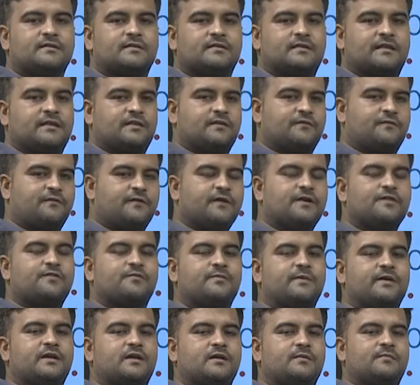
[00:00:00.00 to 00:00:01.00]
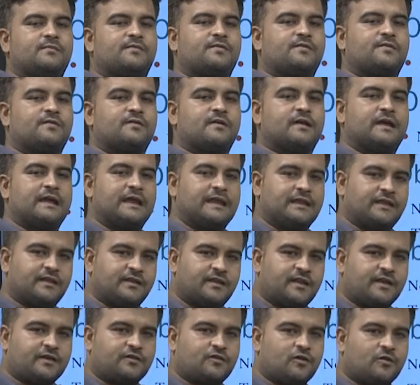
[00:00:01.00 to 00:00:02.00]
then the first becomes
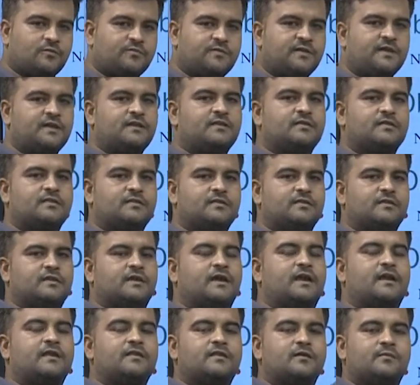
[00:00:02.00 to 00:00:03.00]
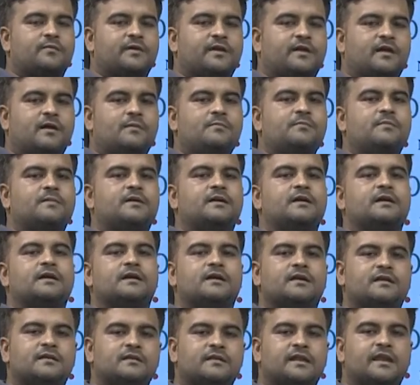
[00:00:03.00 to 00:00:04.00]
indirect object, the another become
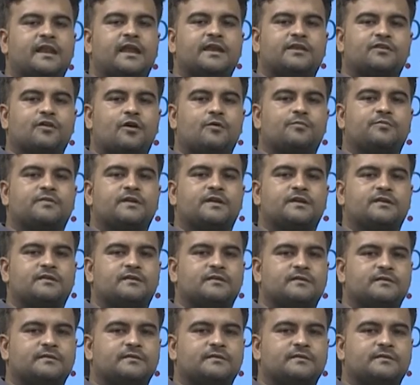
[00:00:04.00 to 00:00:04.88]
direct object.